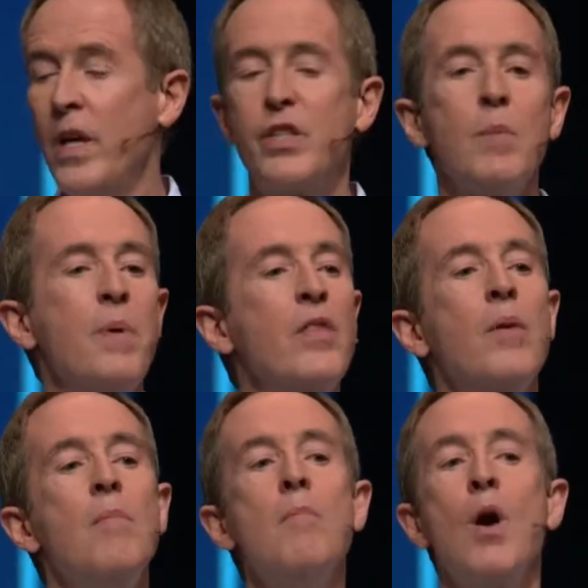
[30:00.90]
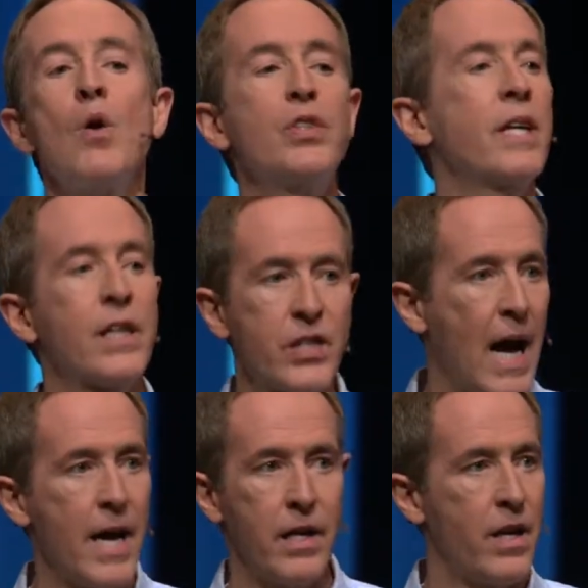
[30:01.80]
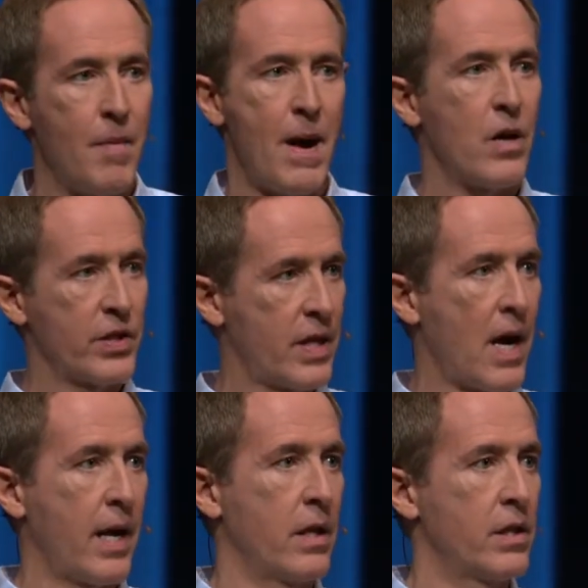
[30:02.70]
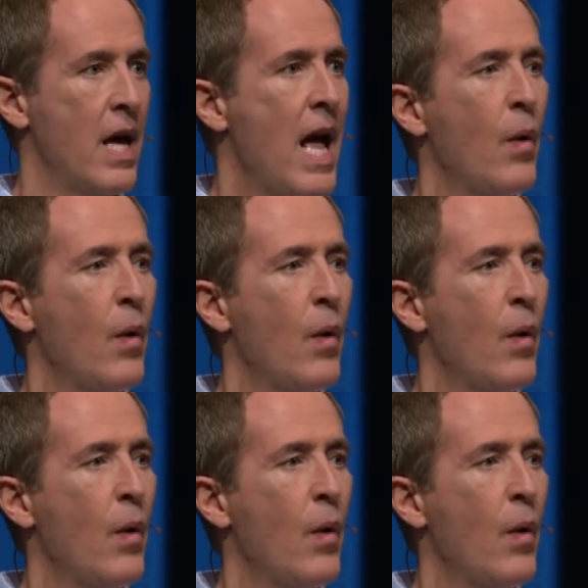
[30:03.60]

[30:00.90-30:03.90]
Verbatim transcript: We should be the most excited about science.